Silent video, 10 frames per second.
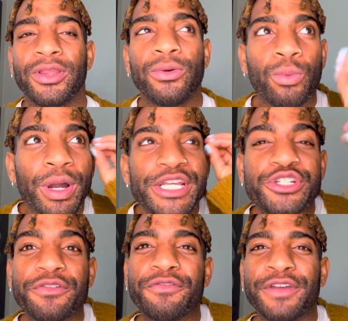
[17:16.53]
What is
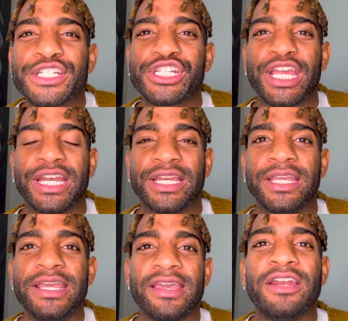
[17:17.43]
your vision?
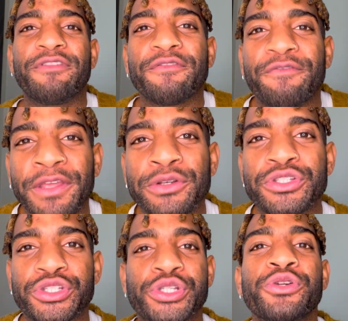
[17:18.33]
And if it
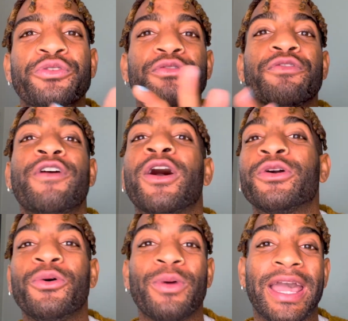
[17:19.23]
feels too far
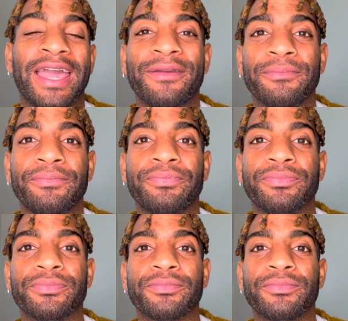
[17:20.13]
away,
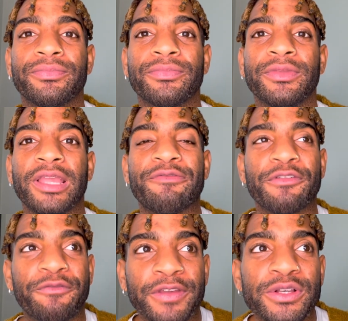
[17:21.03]
if it
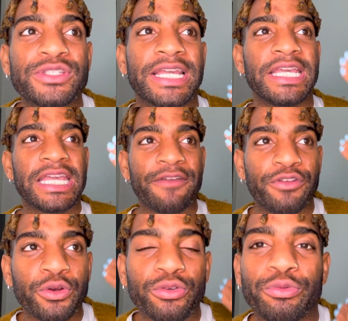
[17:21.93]
feels like if
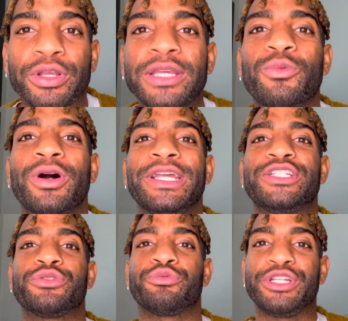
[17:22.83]
you're really wanting
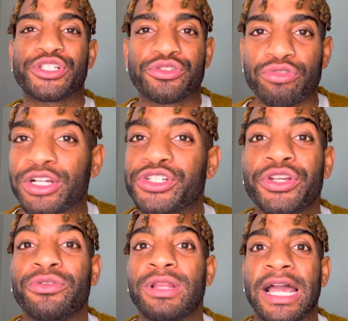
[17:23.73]
to restructure
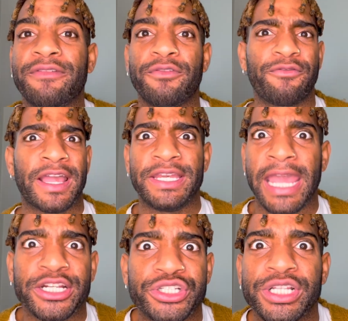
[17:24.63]
your life
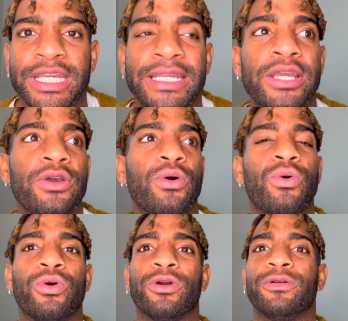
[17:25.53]
financially
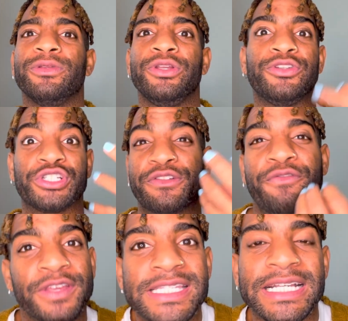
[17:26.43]
or just
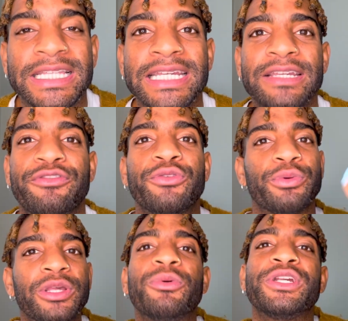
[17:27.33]
physically, if you're
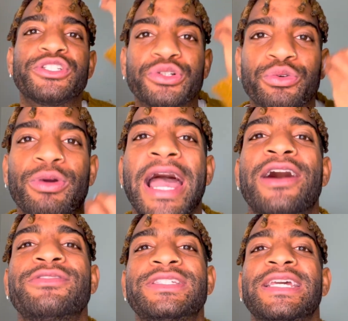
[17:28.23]
really wanting to
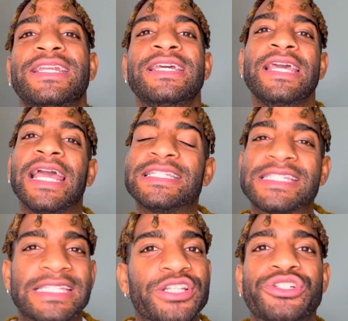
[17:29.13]
ground in and
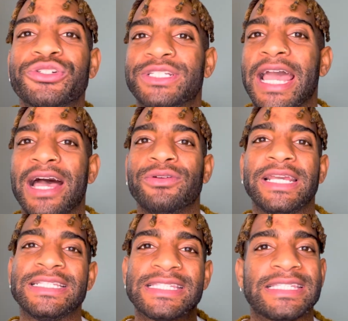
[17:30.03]
center down
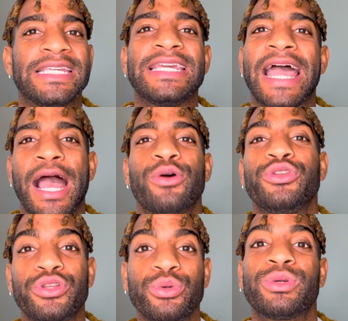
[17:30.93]
and see how
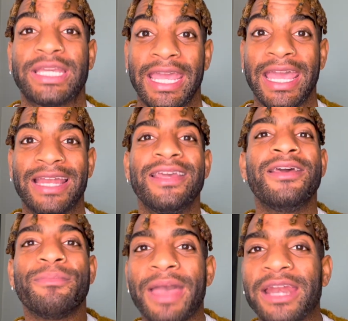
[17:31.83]
you can
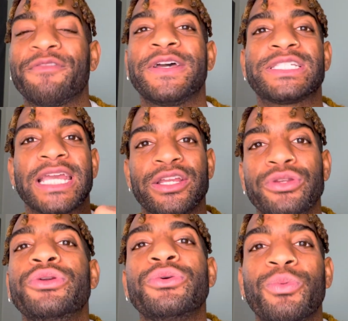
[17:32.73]
manifest a
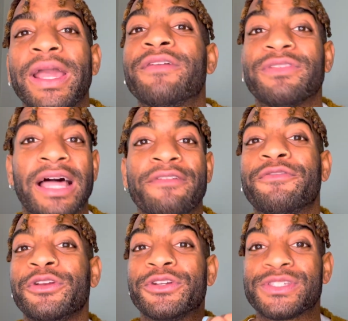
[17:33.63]
new way of life
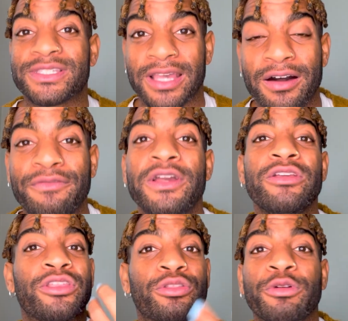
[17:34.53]
for yourself,
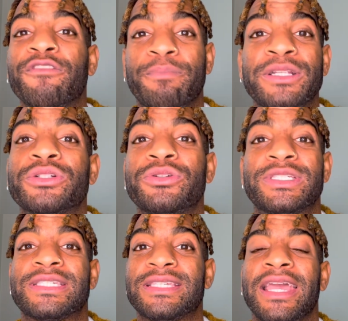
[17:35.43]
the Three of Pentacles
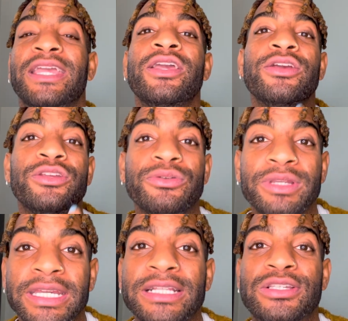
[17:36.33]
is saying you
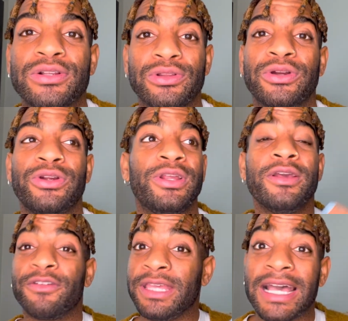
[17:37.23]
need to learn,
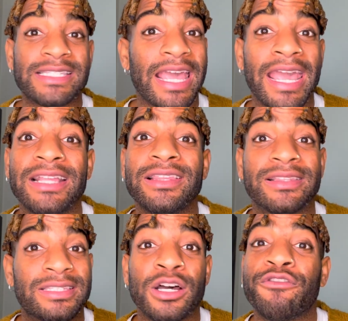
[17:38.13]
yes,
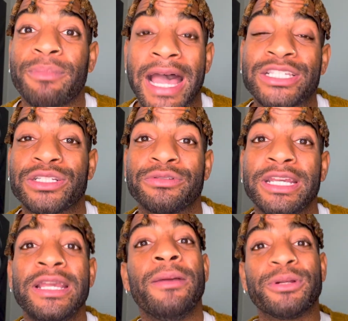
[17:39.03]

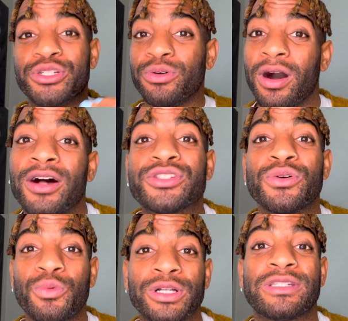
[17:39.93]
self-mastery, but you also
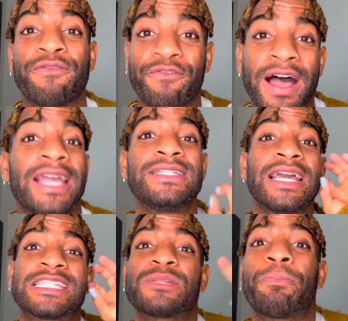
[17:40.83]
want to find
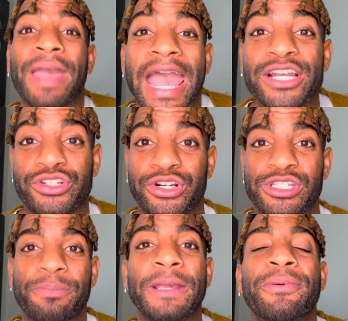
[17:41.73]

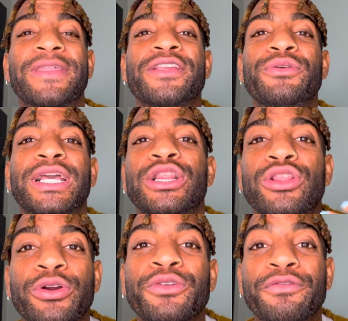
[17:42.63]
expanders, people that you can
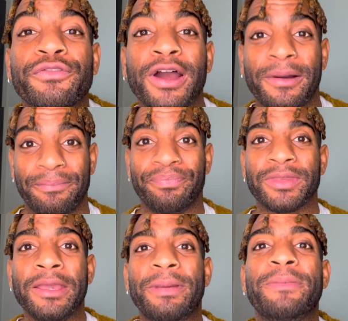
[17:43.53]
learn from,
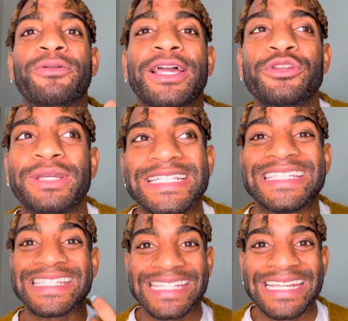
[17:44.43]
people that you can
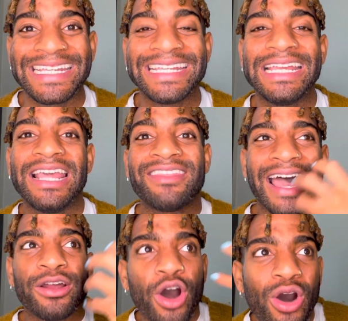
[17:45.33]
see
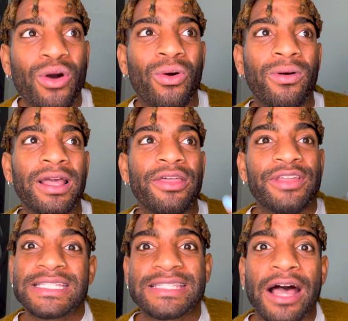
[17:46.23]
that, oh,
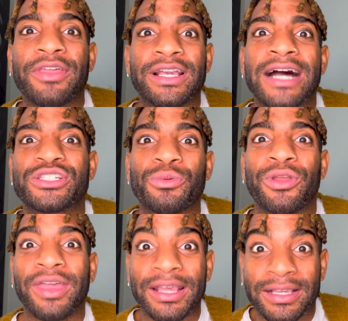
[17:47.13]
this is how they got to
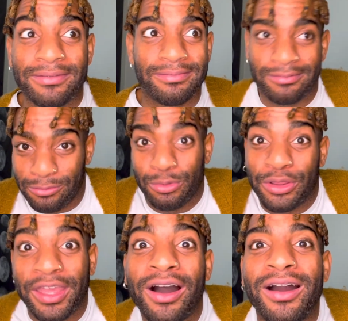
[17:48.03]
where
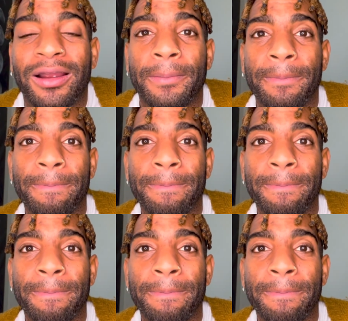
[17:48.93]
they are.